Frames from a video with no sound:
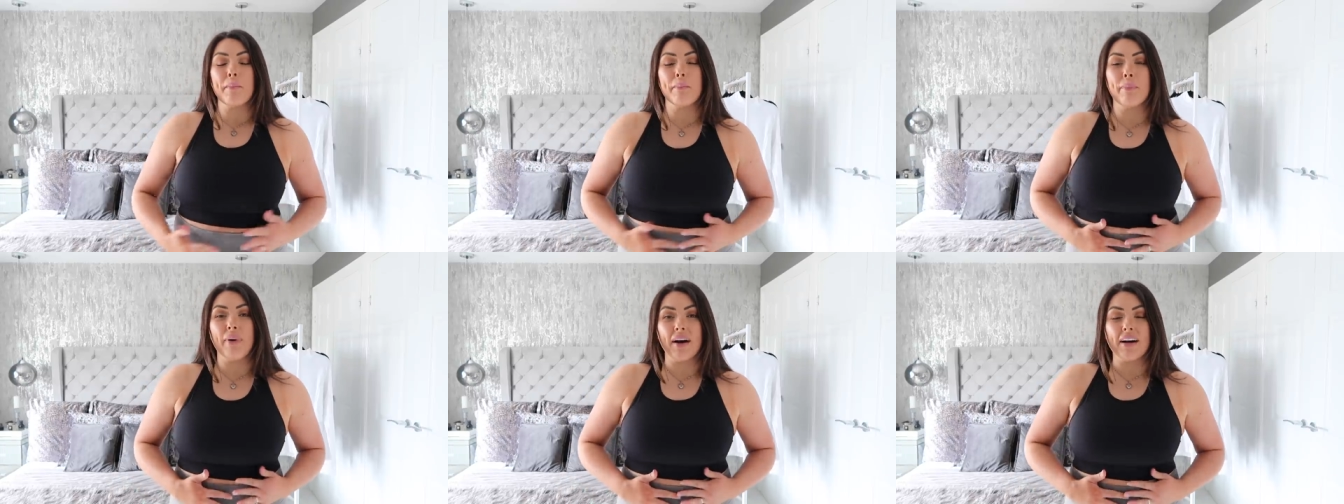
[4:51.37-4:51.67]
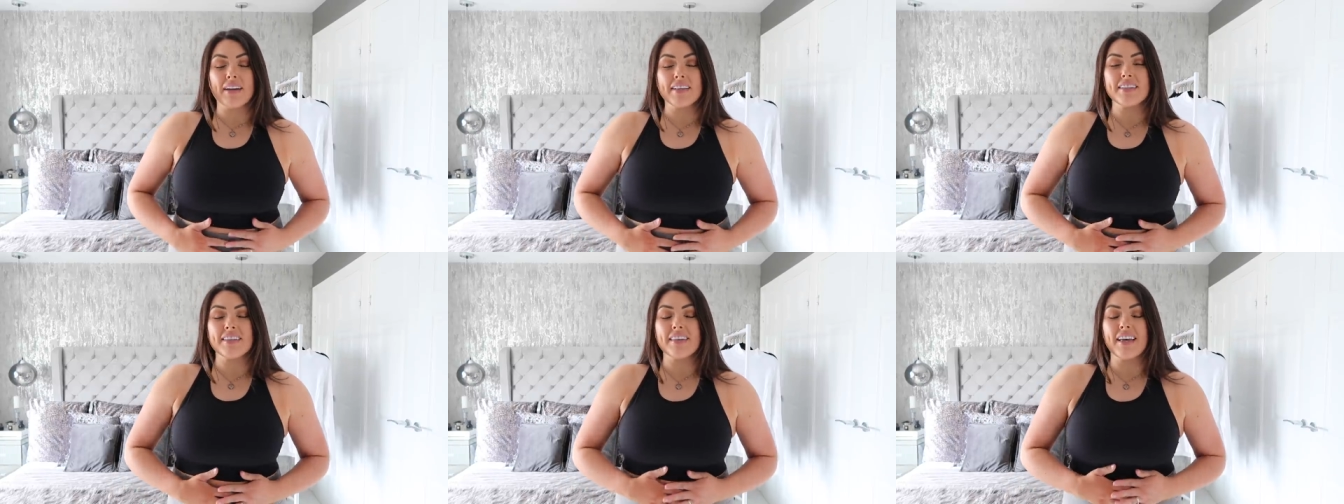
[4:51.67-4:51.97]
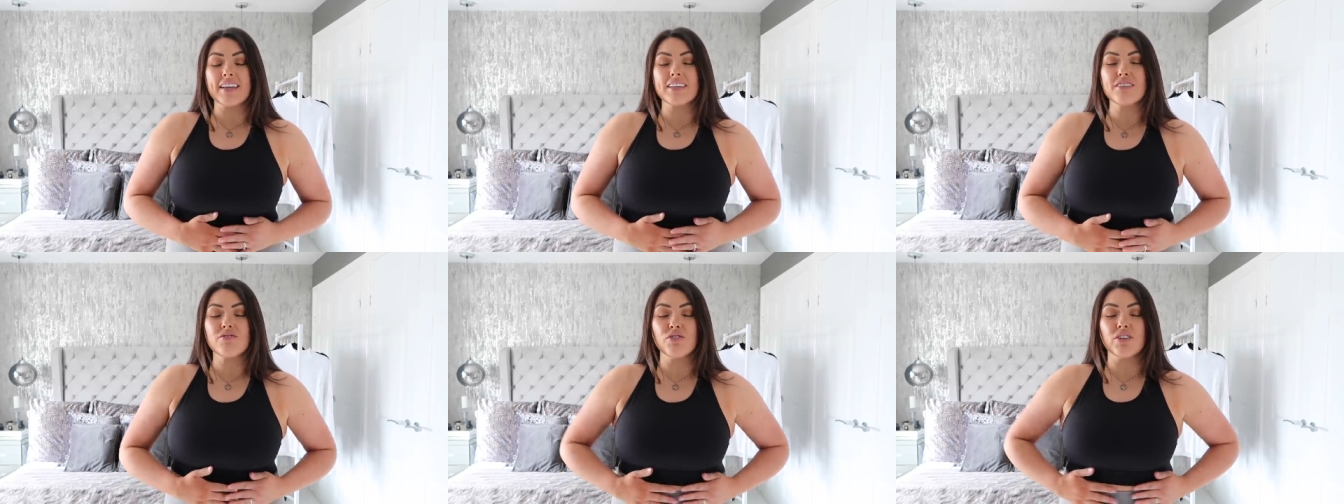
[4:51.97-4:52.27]
but
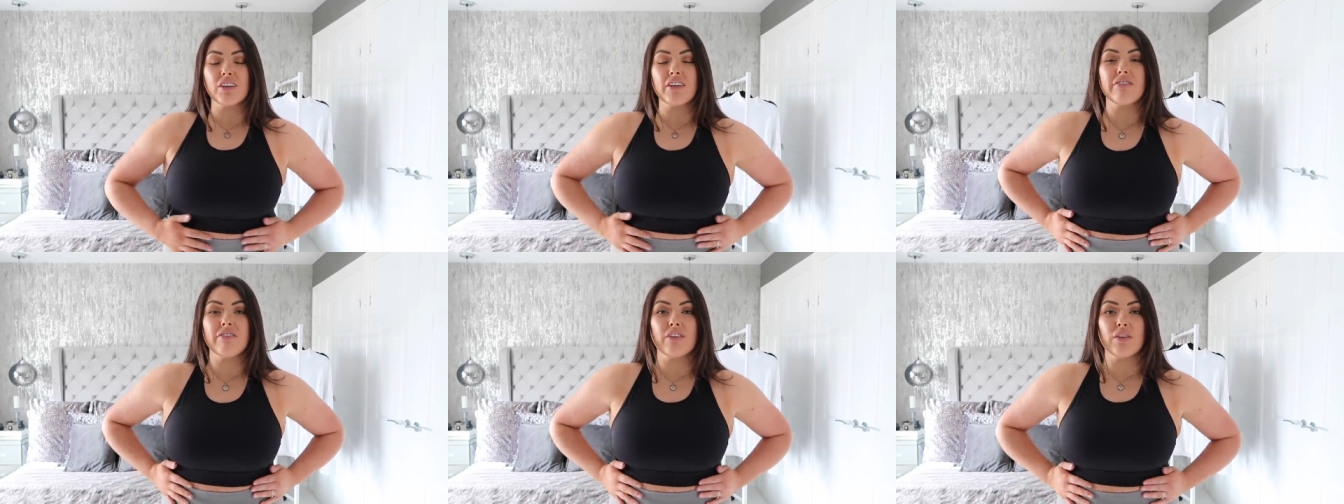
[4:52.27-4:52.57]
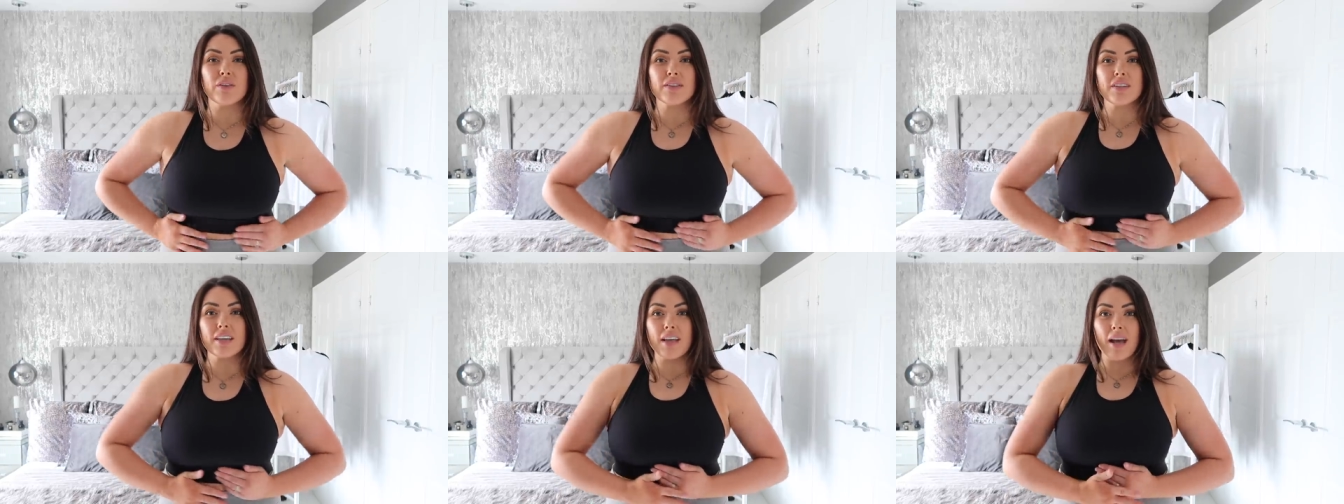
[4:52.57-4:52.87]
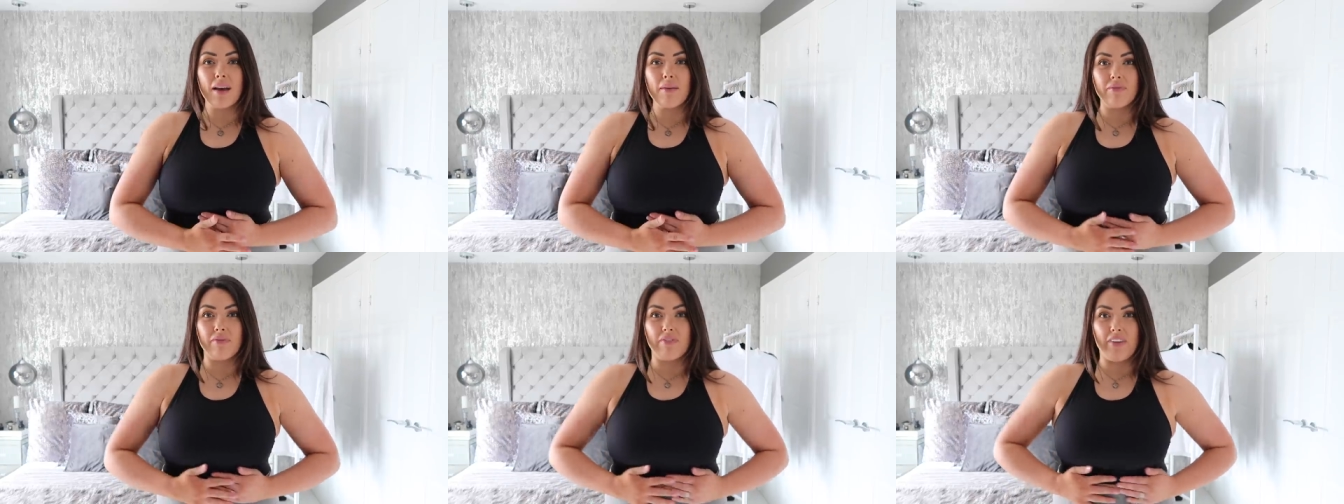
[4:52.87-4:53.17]
this really feels
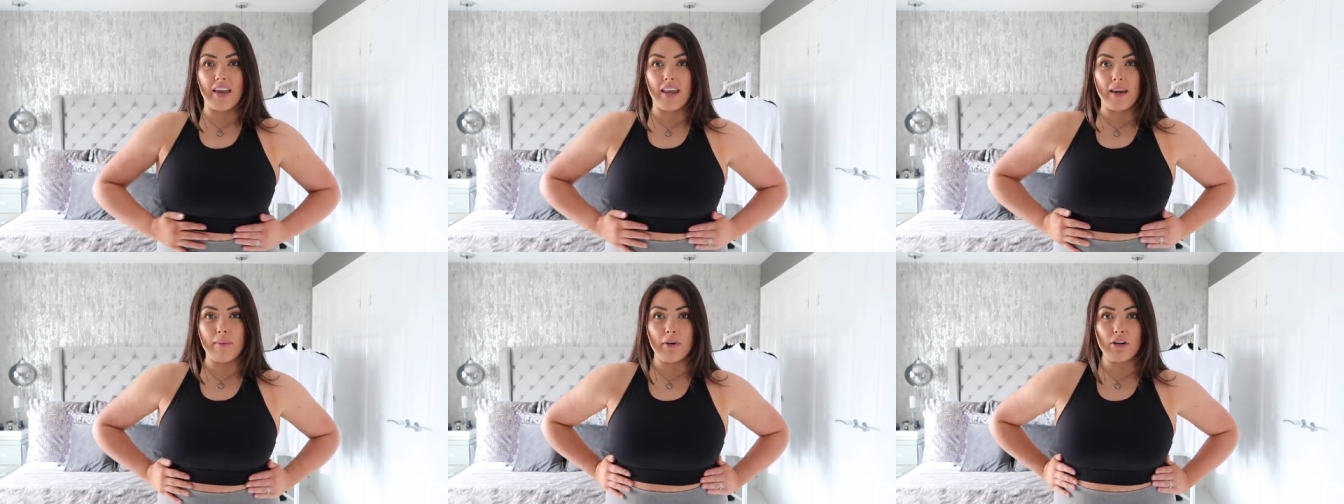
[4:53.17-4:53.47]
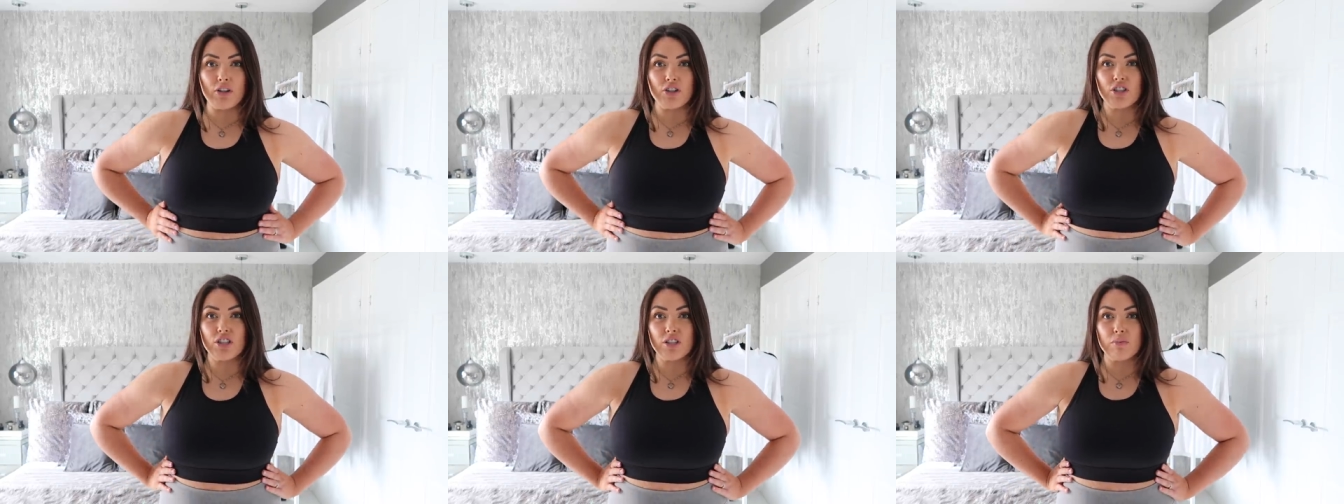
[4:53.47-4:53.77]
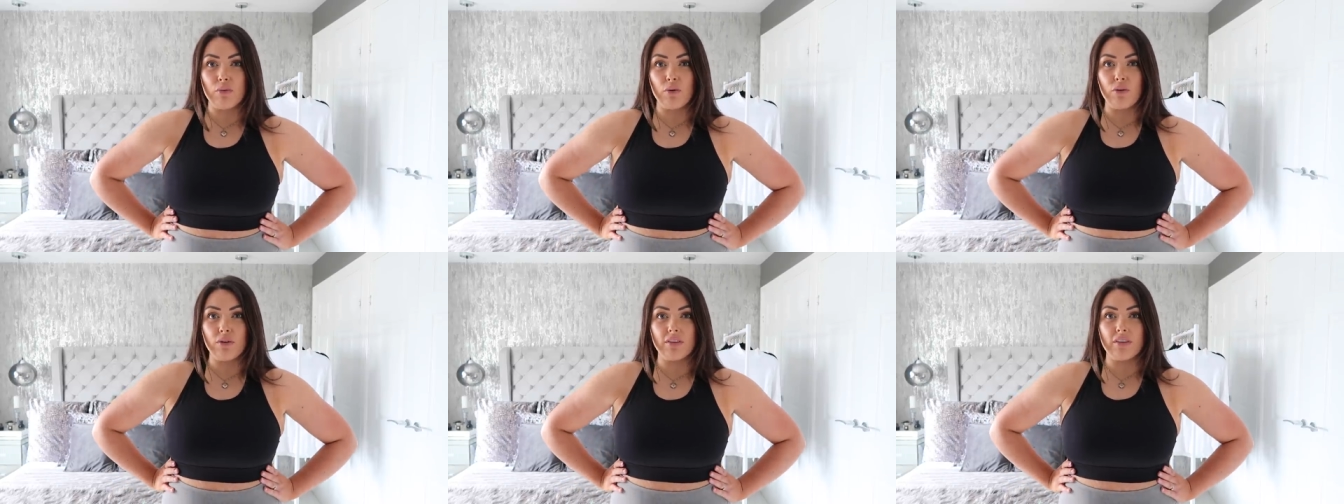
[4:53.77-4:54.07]
like I'm very much
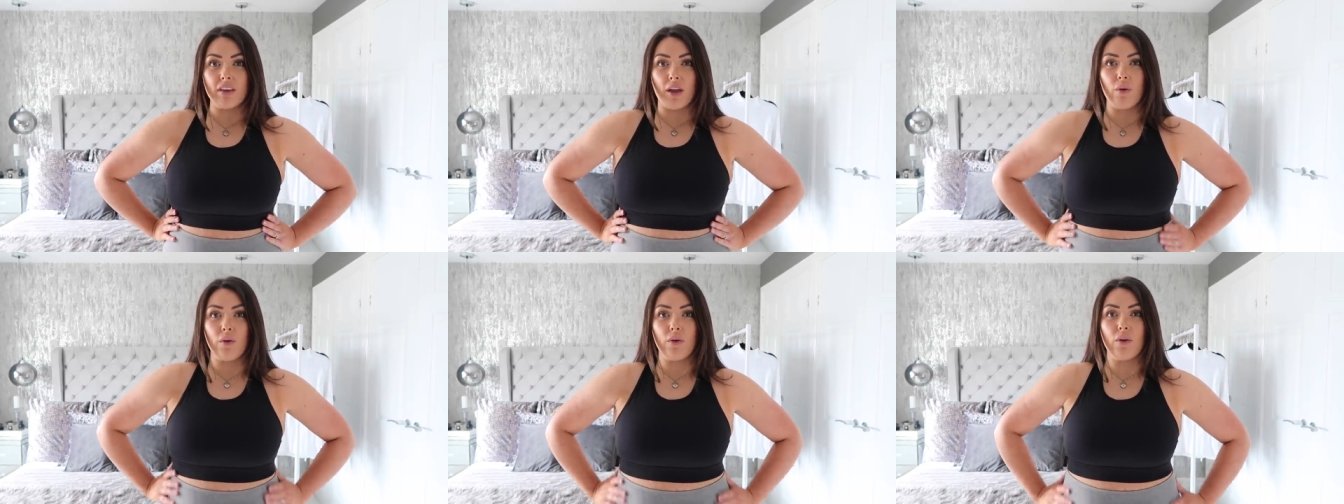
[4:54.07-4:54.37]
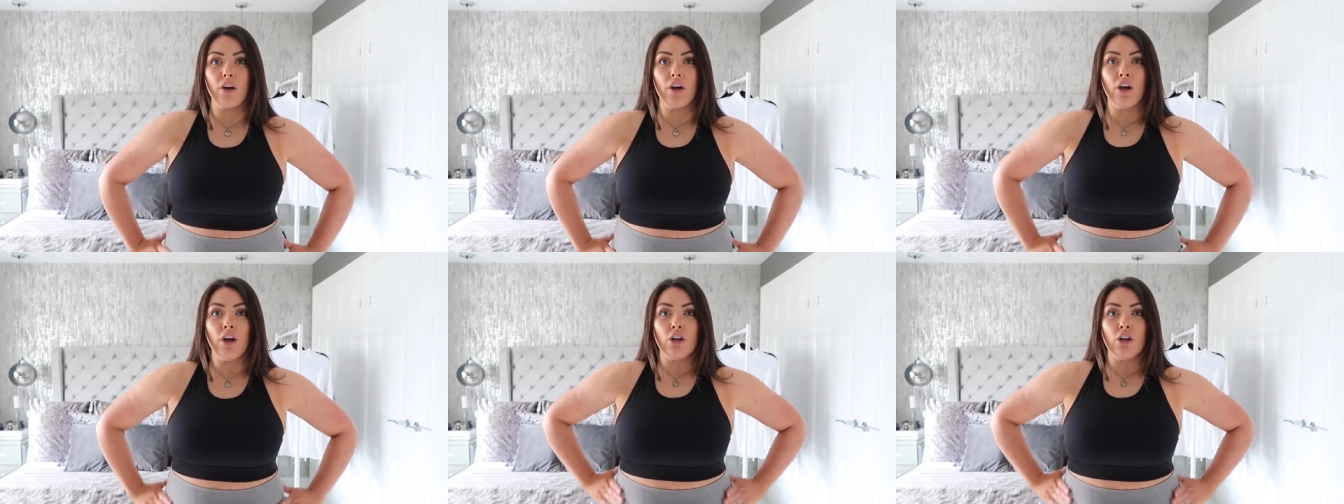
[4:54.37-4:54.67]
smoothed out.